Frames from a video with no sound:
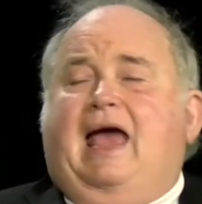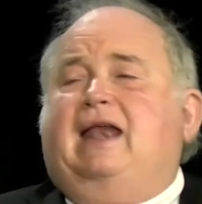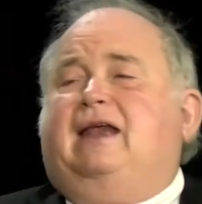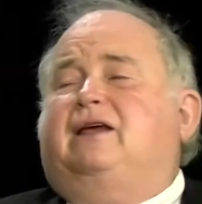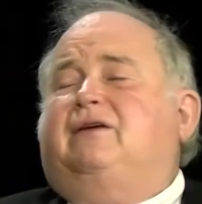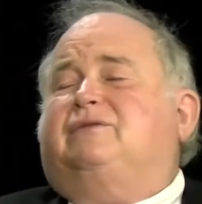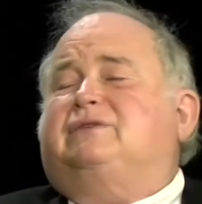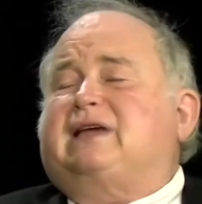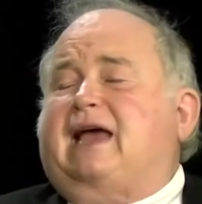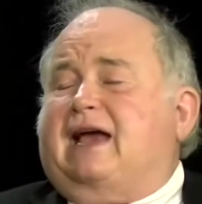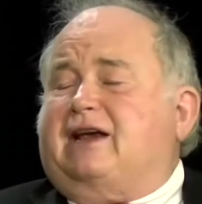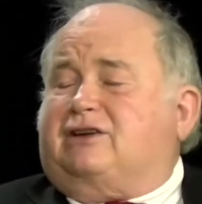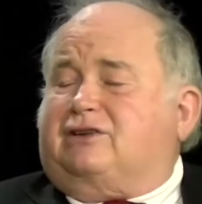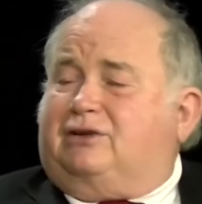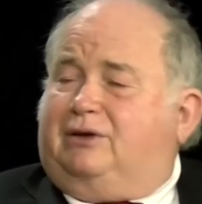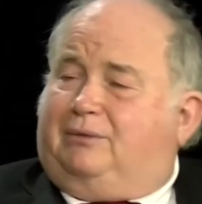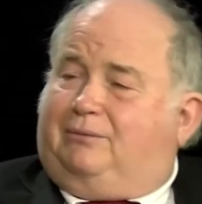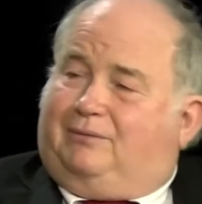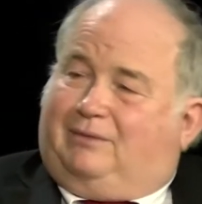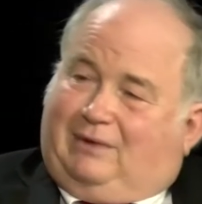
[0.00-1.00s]
it was
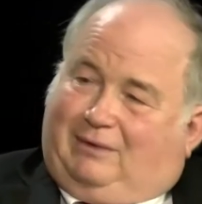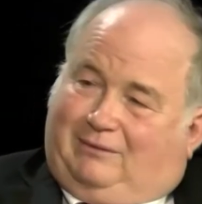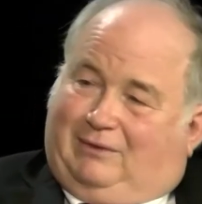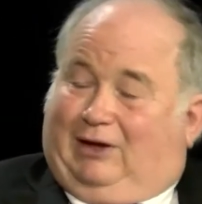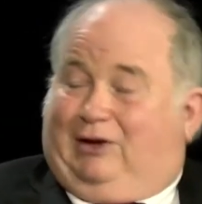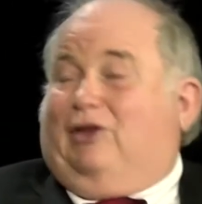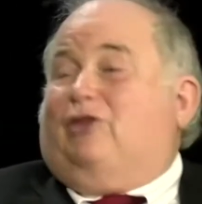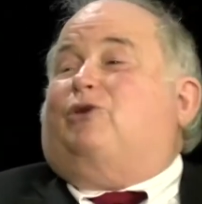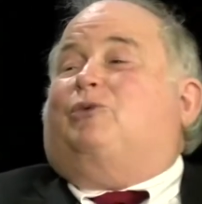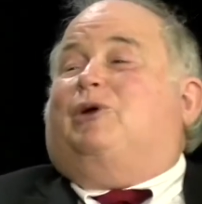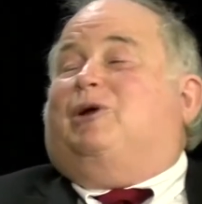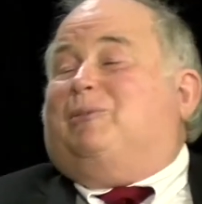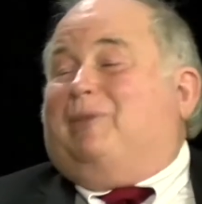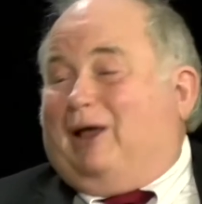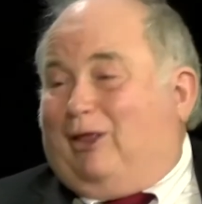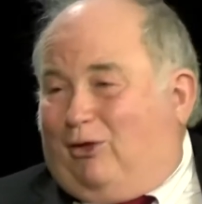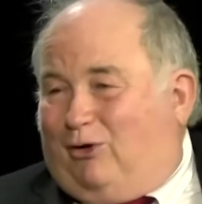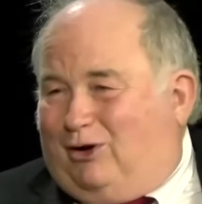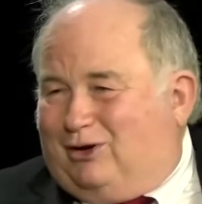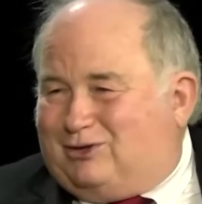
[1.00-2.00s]
actually another one of my
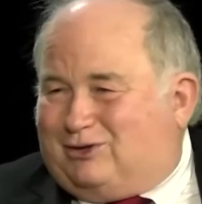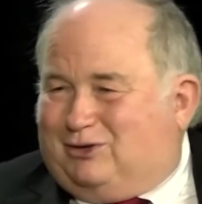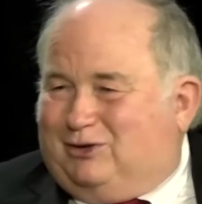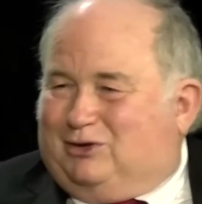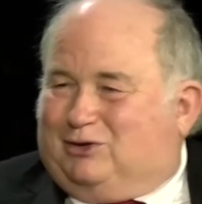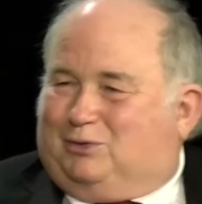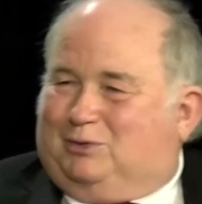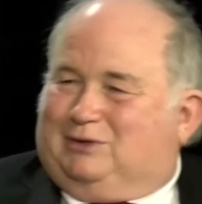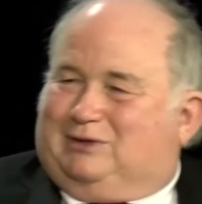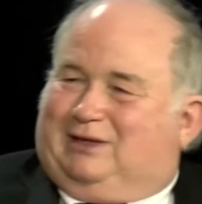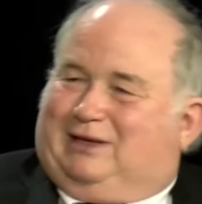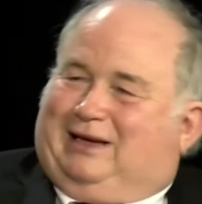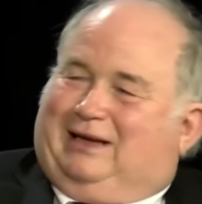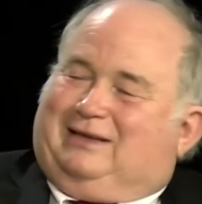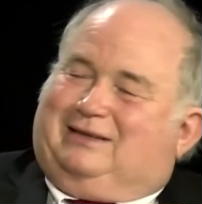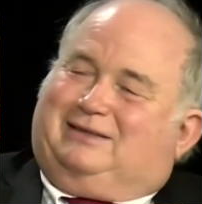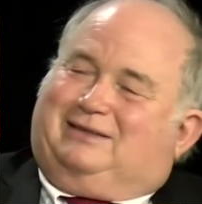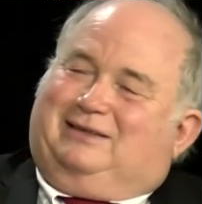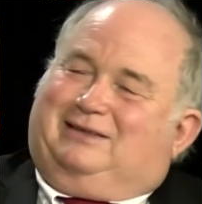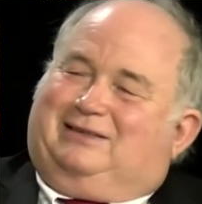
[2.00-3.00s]
lawsuits was
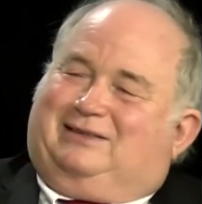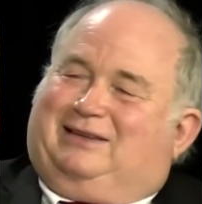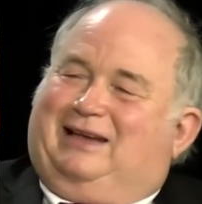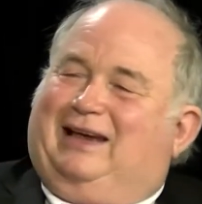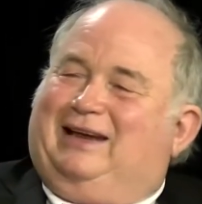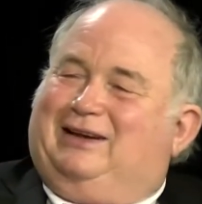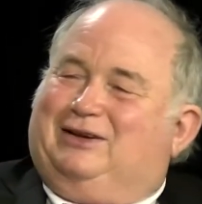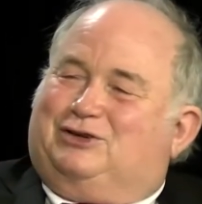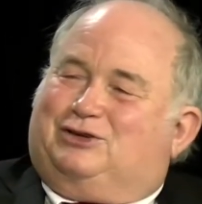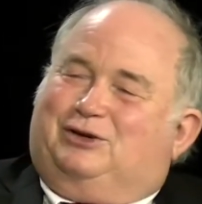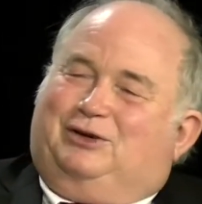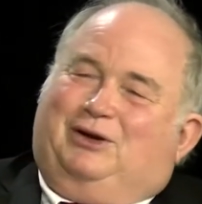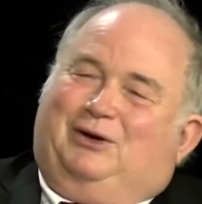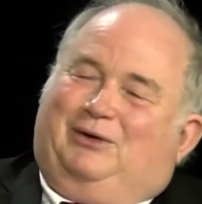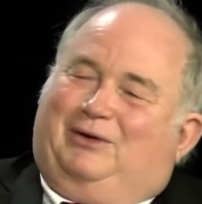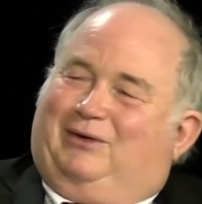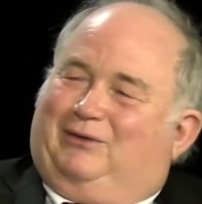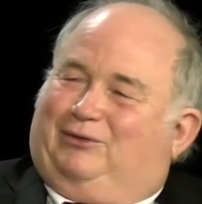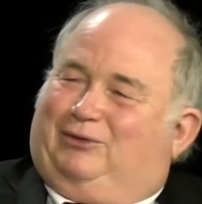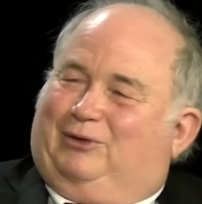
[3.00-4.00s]
against the state, as you
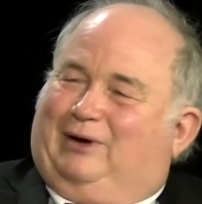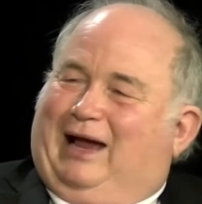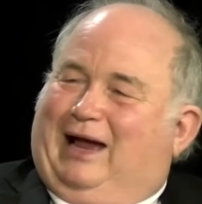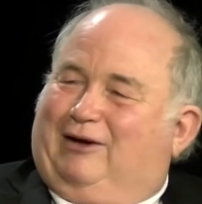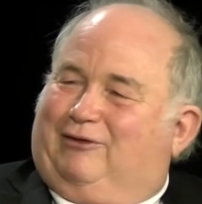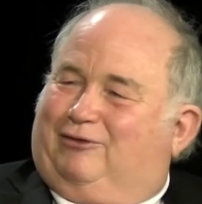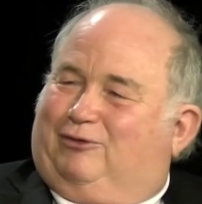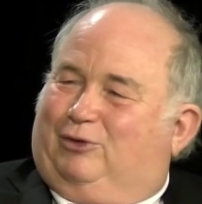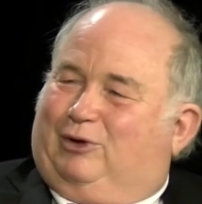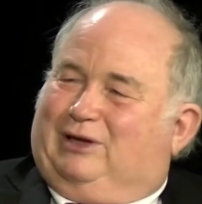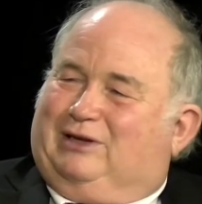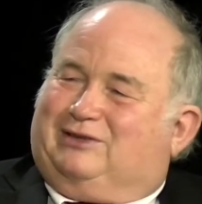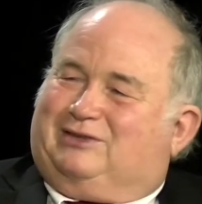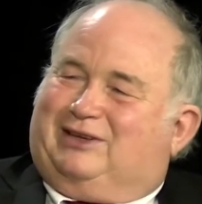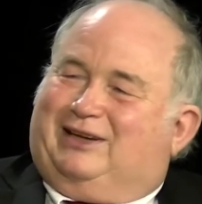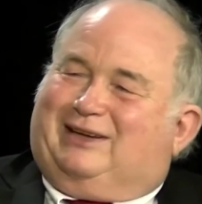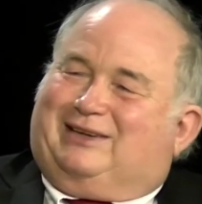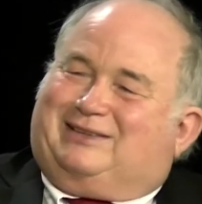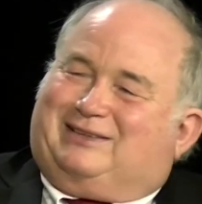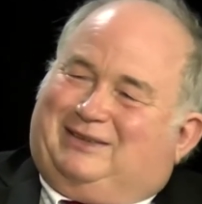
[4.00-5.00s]
know, for Act
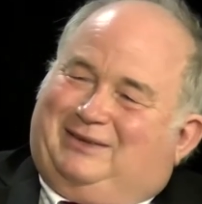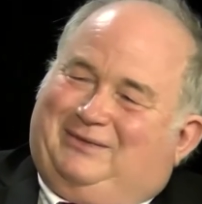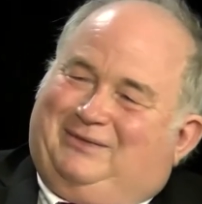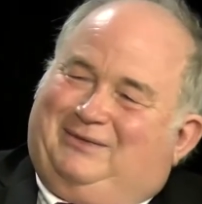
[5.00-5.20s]
46.